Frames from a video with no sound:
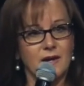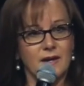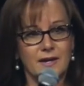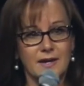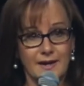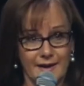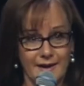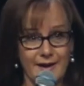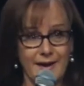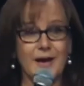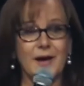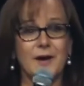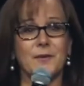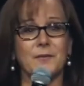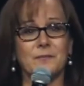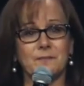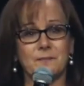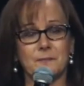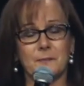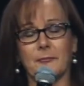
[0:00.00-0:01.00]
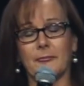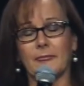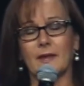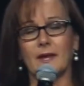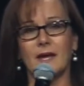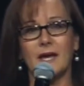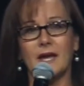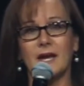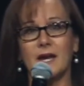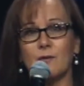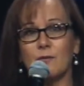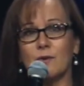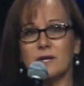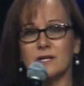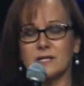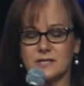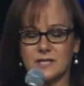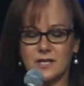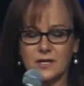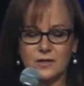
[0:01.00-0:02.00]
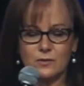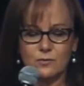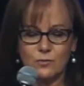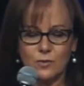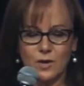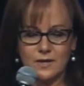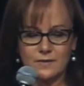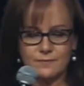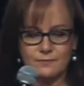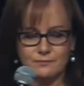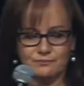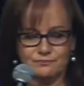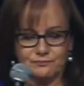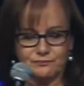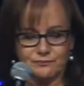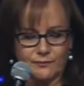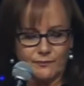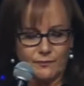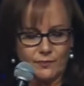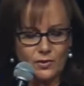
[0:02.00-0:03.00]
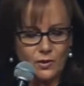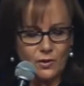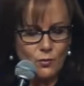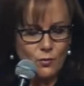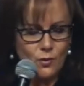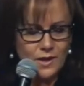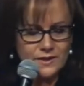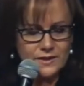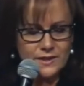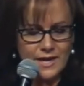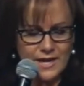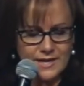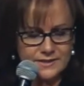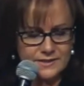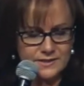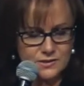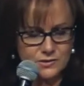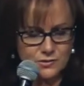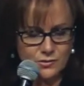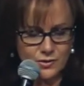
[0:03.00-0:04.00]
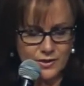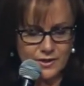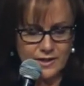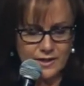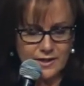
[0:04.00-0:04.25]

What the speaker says: Yeah. And I want to tell you one last story.